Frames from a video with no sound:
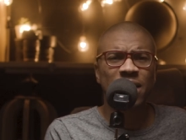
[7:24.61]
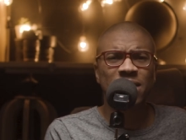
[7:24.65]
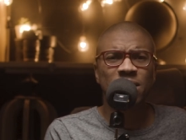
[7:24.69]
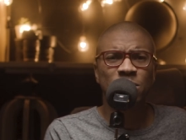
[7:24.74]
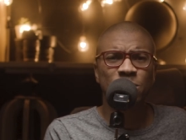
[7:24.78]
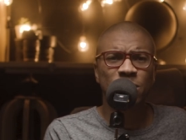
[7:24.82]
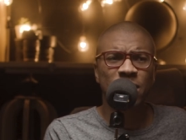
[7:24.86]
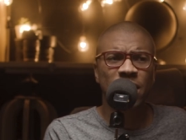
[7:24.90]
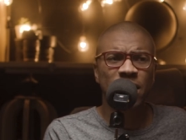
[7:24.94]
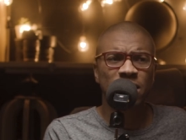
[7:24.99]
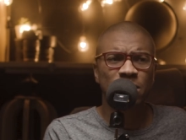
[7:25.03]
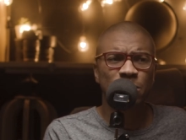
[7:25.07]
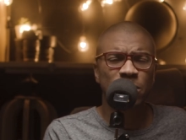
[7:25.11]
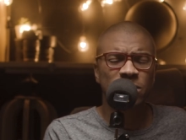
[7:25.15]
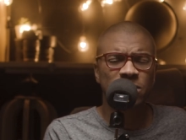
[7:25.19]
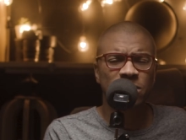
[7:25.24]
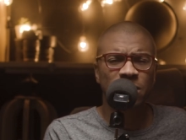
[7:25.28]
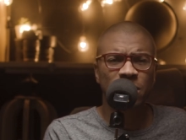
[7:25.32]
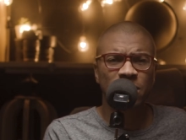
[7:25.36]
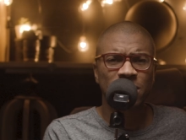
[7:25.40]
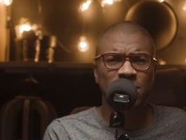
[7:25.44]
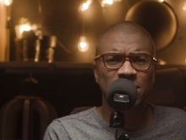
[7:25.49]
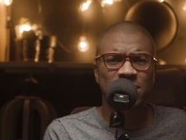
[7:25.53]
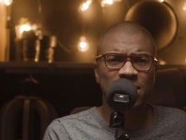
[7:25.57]
And then we had a bunch
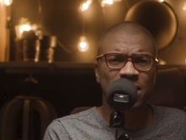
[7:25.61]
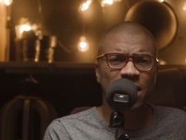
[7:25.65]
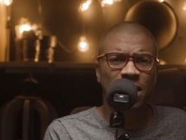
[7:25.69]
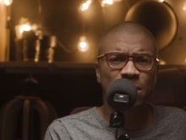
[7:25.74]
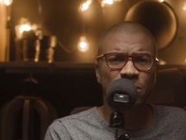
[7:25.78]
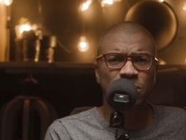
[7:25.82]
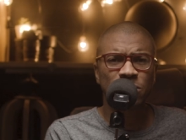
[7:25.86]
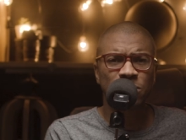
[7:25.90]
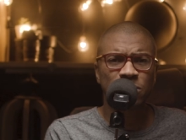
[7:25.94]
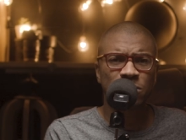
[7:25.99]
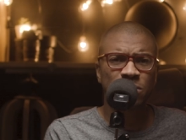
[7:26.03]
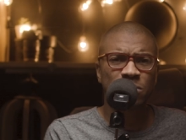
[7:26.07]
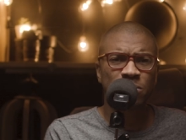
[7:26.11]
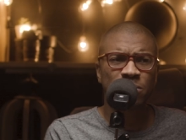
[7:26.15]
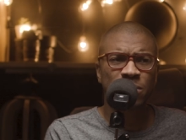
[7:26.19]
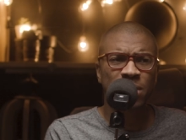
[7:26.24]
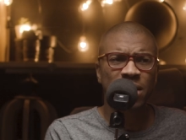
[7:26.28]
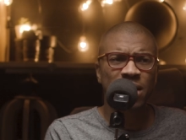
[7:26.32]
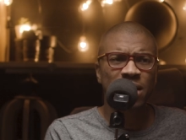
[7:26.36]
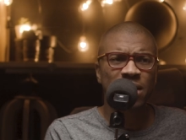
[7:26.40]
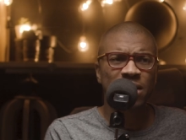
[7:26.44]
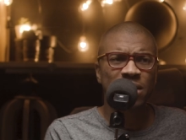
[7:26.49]
of artists that came in the room.